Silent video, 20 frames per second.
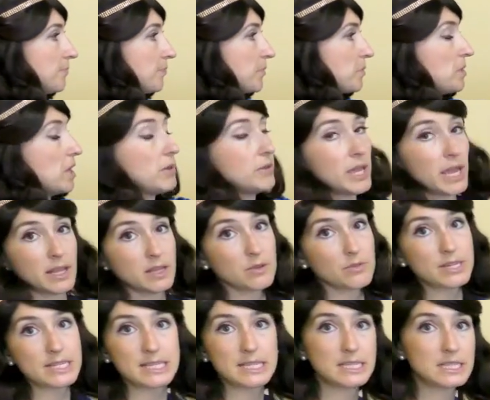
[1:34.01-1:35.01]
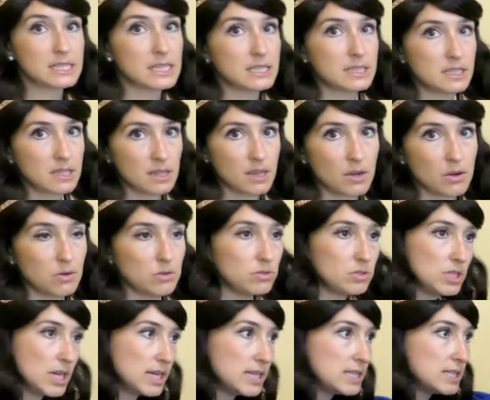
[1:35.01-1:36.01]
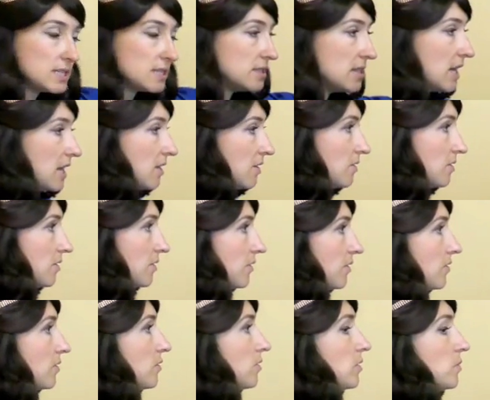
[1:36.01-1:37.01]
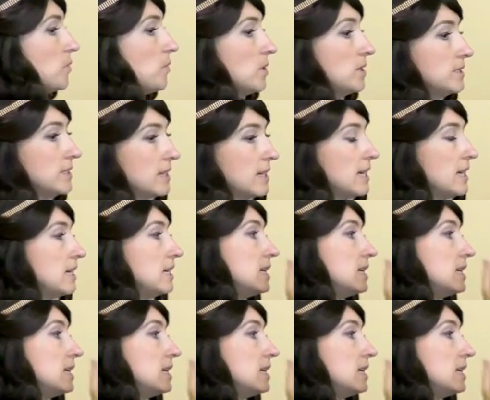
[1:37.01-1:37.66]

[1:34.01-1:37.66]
without any resistance though, just down through the water.